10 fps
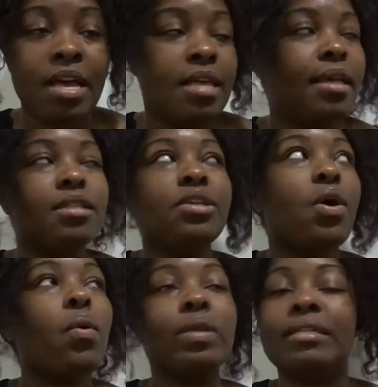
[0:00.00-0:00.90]
That's the
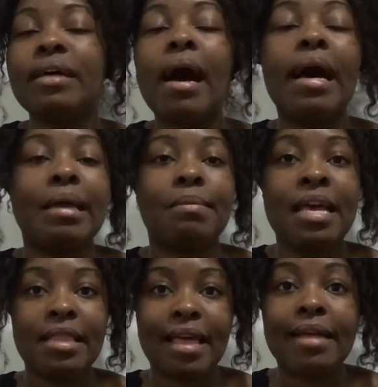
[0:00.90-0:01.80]
only time
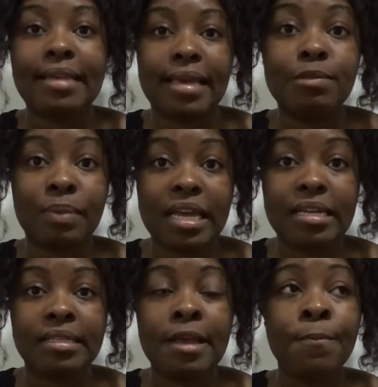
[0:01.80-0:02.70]
that takes place.